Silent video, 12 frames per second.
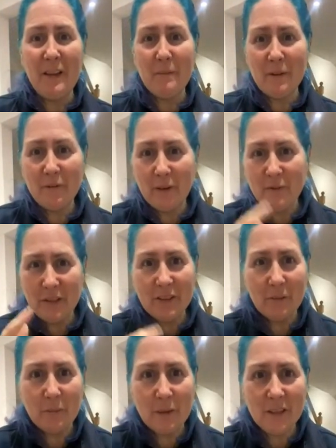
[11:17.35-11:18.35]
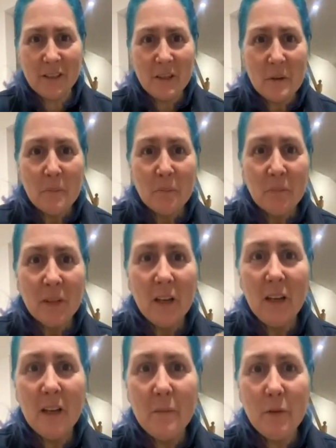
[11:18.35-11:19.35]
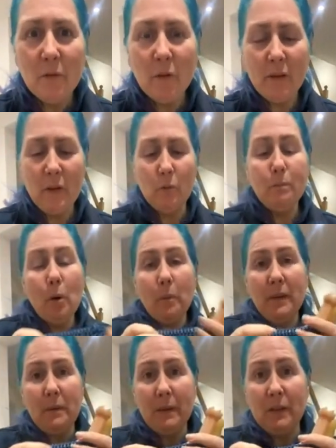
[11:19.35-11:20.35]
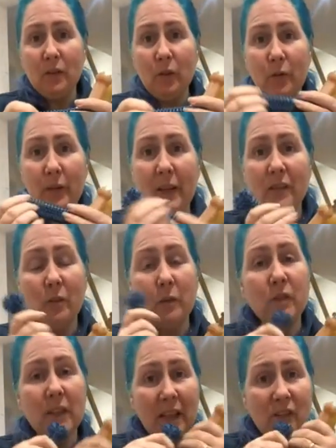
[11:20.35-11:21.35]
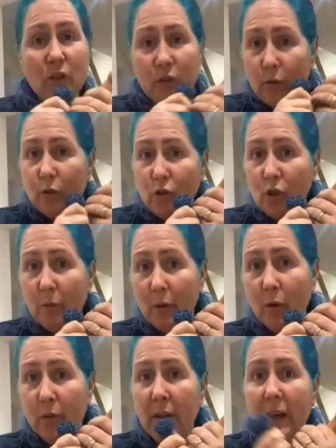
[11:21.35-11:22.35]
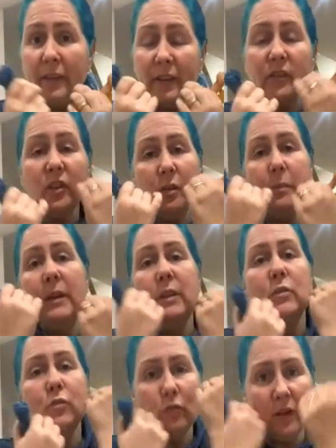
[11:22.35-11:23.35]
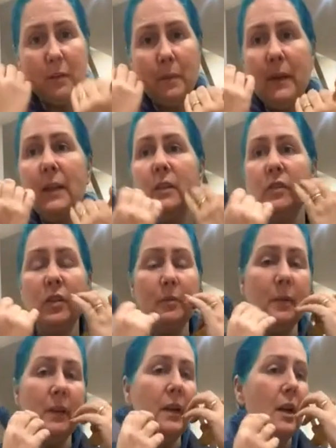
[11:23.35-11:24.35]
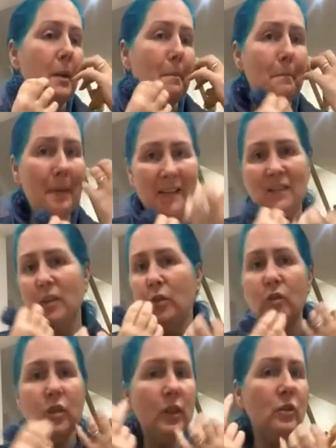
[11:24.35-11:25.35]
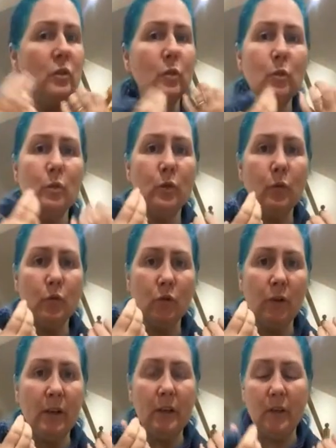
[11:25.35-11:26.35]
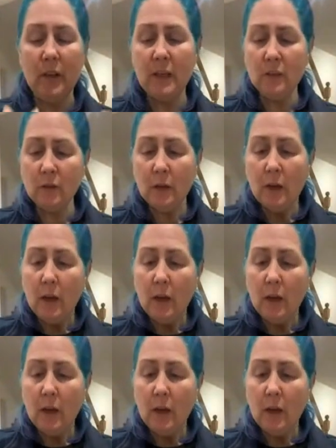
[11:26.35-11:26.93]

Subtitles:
My phone did something weird. You've got the little bobbly bits on there. So obviously as your dog's chewing on that, that's going to be scraping, it's going to be massaging and doing all sorts of great things.